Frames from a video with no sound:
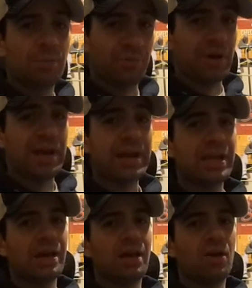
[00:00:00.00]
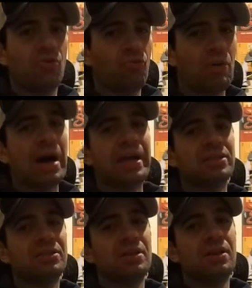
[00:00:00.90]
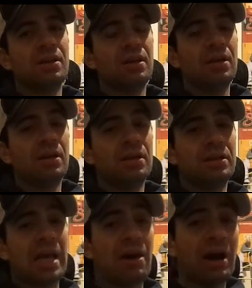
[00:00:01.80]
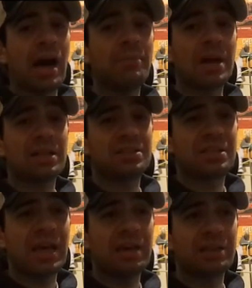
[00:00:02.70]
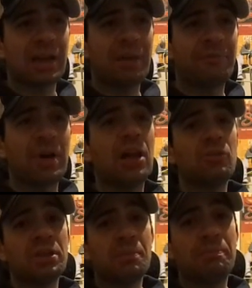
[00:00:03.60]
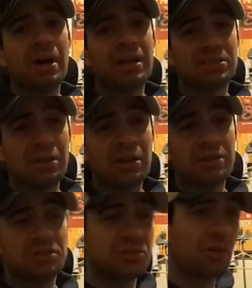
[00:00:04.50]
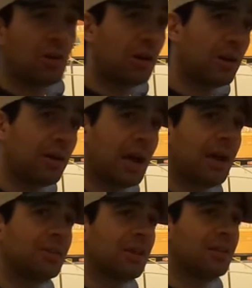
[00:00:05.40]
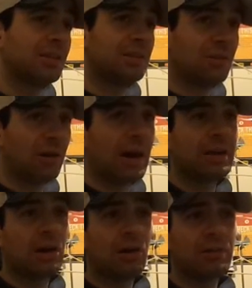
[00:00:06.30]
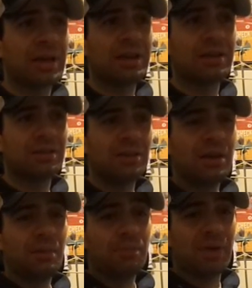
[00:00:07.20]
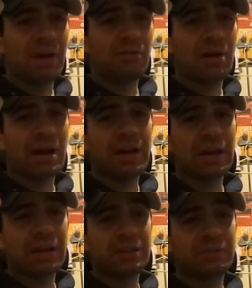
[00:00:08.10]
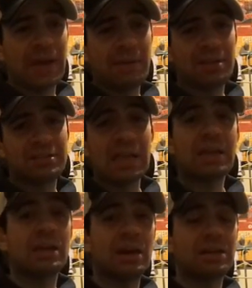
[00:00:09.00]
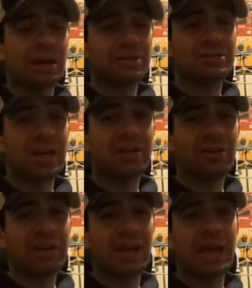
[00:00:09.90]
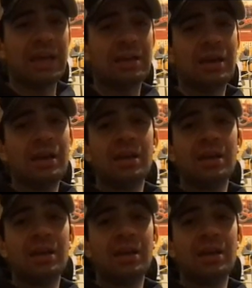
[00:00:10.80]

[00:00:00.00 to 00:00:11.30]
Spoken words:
Bray Wyatt. Now, I'm not saying that I'm following the buzzards, nor I know that Bray Wyatt and his family is taking on Undertaker and Kane.